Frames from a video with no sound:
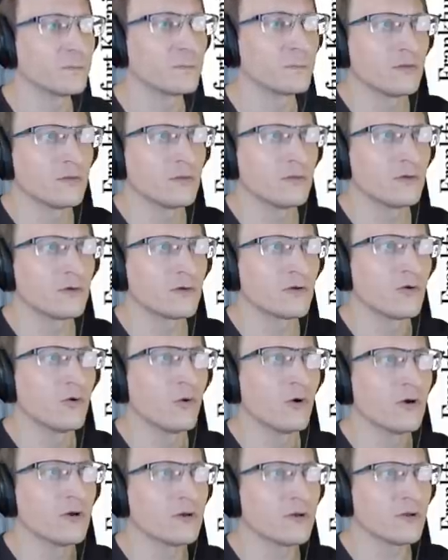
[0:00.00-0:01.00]
The
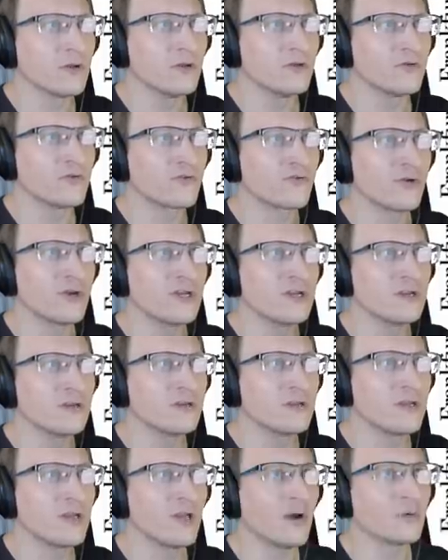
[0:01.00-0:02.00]
court
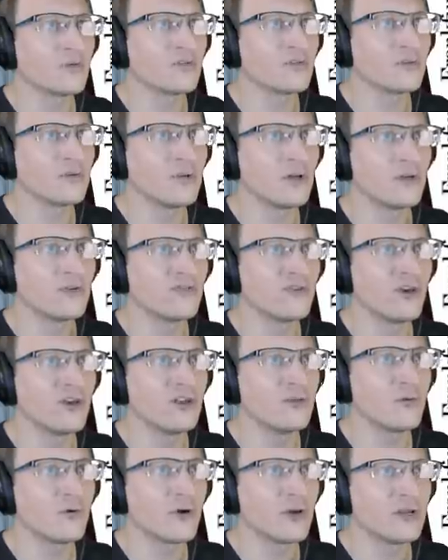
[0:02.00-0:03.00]
entreated counsel on
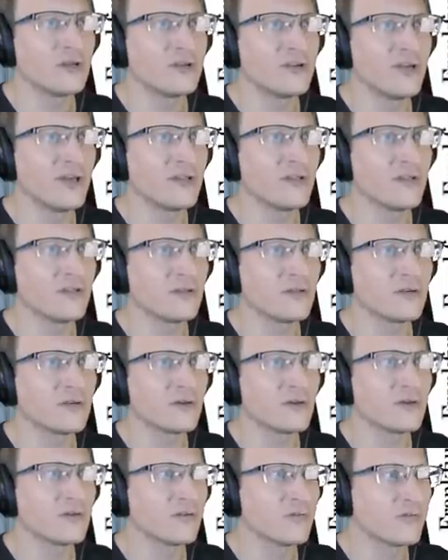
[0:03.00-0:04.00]
January 10th to
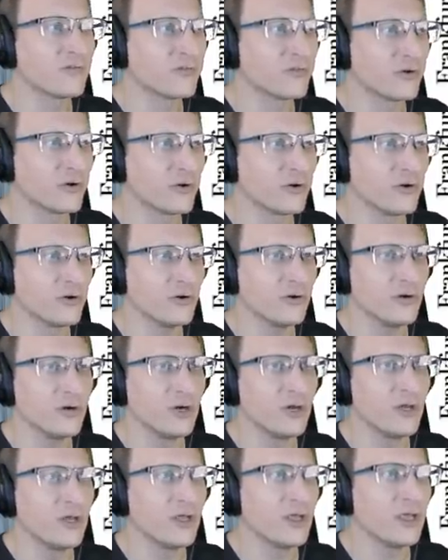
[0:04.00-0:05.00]
confer
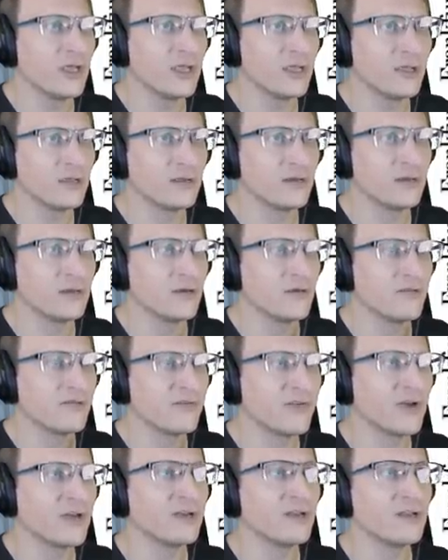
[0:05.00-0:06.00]
in
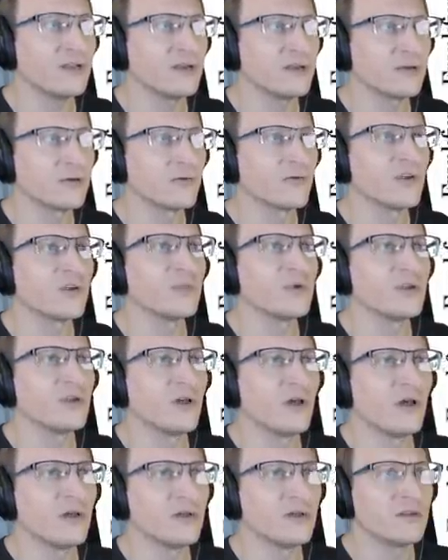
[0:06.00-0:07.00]
finding an agreement
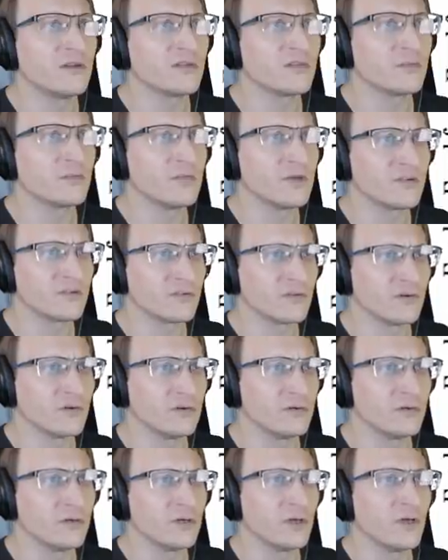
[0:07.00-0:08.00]
on
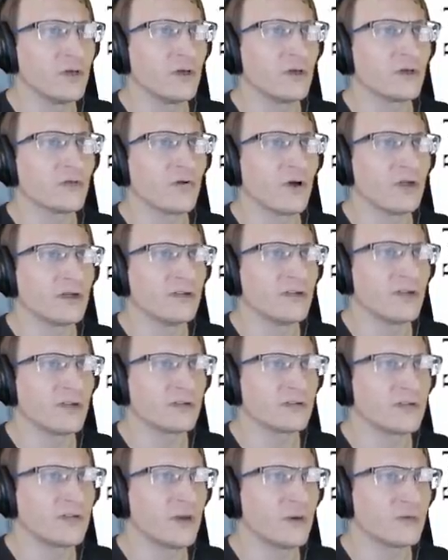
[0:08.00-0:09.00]
dismissal,
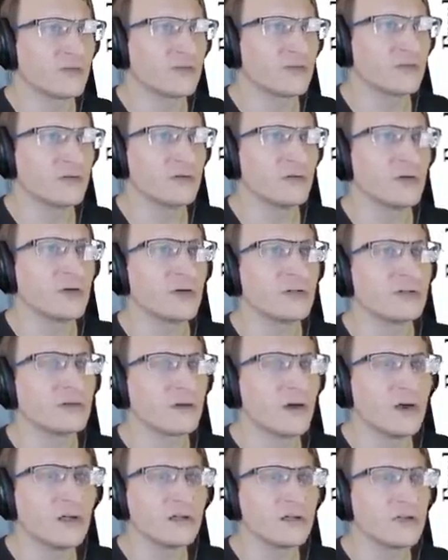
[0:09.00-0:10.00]
Crytek's counsel
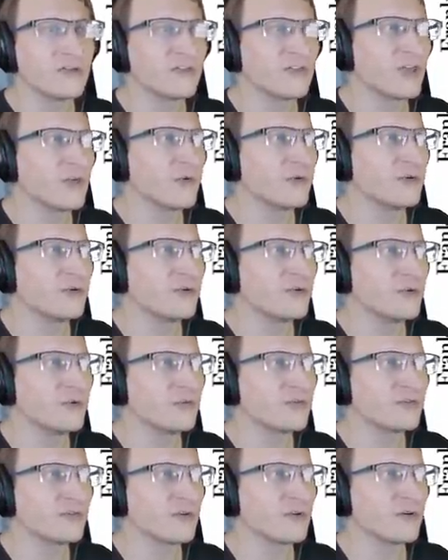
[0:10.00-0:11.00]
acknowledged they would do
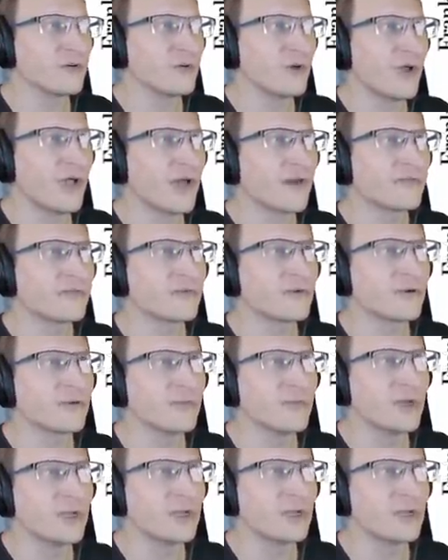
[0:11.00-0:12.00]
so after
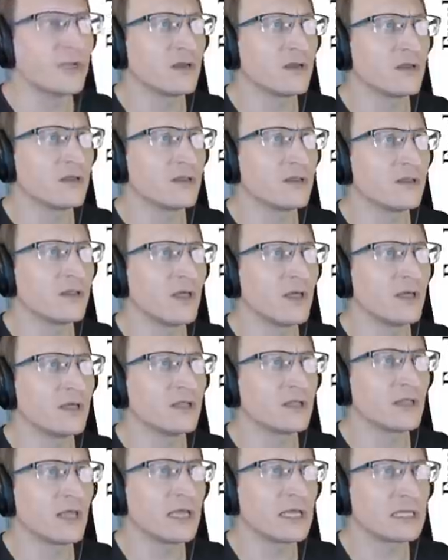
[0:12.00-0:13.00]
admitting they
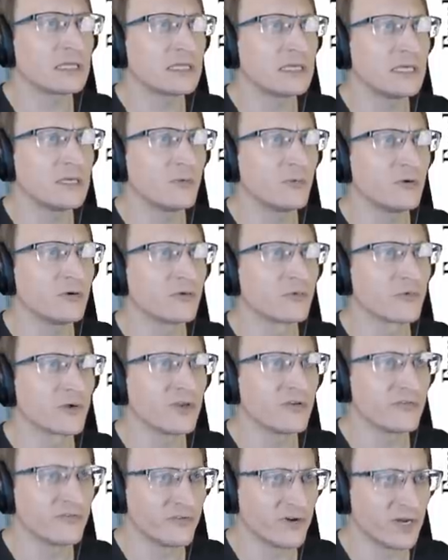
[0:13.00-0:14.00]
likely would
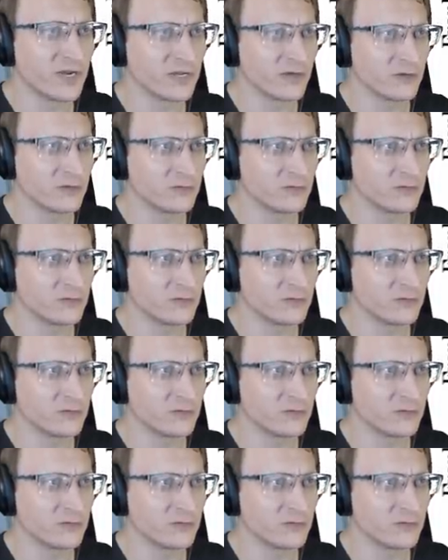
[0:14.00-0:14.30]
refile.